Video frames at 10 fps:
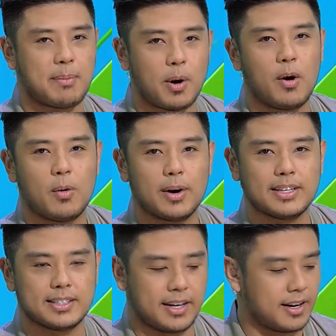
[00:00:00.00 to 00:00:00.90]
always
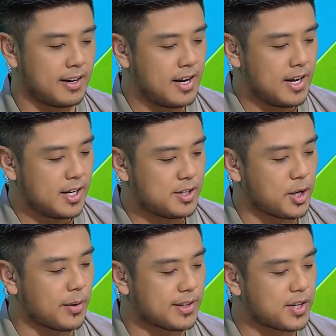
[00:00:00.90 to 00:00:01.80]
here.
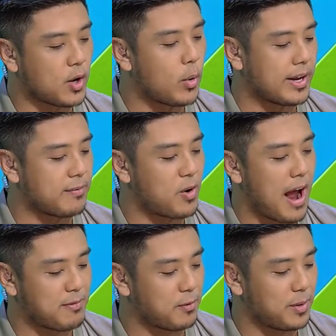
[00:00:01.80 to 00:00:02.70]
Showing us a quick
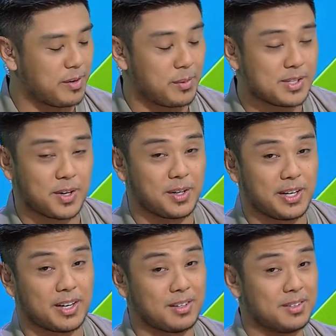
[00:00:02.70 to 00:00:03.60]
graph of what it was
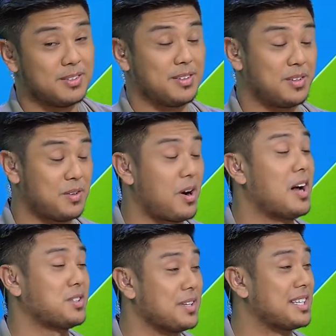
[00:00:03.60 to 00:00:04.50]
earlier.
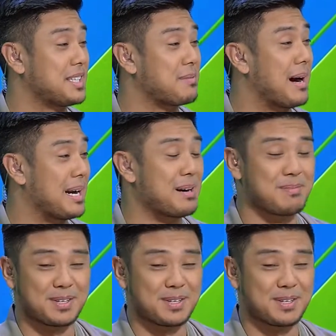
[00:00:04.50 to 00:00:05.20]
Contradicting my numbers